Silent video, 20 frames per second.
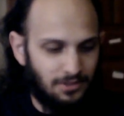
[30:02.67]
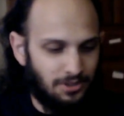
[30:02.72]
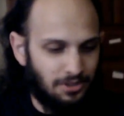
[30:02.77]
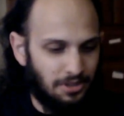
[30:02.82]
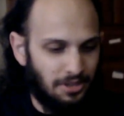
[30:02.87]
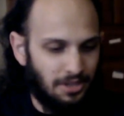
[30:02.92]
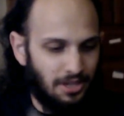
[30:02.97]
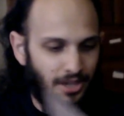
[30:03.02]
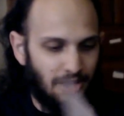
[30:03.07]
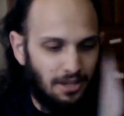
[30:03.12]

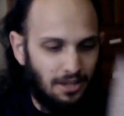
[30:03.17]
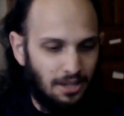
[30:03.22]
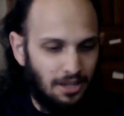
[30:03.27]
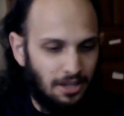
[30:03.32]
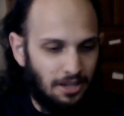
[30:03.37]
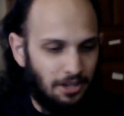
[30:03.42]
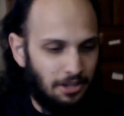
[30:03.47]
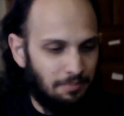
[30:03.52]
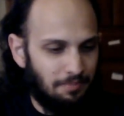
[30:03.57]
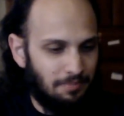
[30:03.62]
yeah,
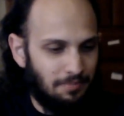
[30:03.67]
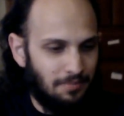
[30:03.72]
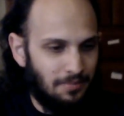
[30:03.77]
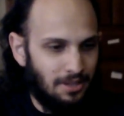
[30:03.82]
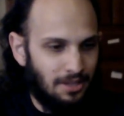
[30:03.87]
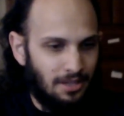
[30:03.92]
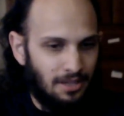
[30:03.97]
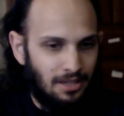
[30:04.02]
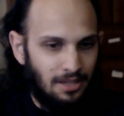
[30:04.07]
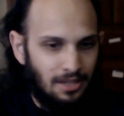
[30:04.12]
I'm
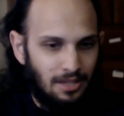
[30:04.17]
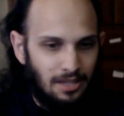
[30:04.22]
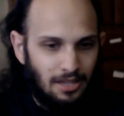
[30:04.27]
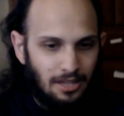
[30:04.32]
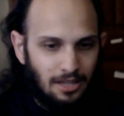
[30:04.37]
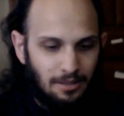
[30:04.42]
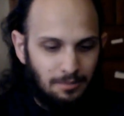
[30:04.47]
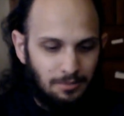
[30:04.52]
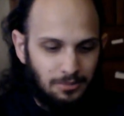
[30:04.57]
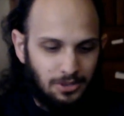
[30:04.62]

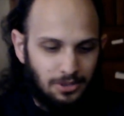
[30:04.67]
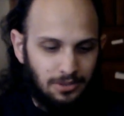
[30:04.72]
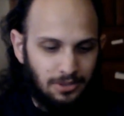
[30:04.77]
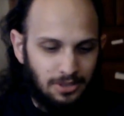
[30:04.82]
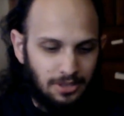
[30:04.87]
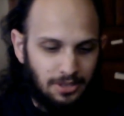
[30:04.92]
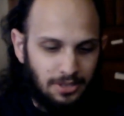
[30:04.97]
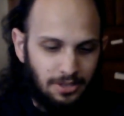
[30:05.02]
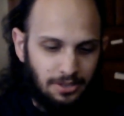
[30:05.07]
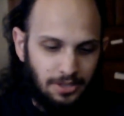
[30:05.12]

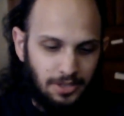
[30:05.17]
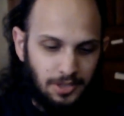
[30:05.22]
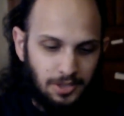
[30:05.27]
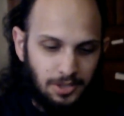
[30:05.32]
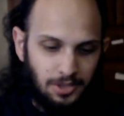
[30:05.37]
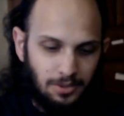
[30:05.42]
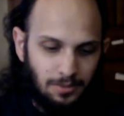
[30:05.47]
certainly curious.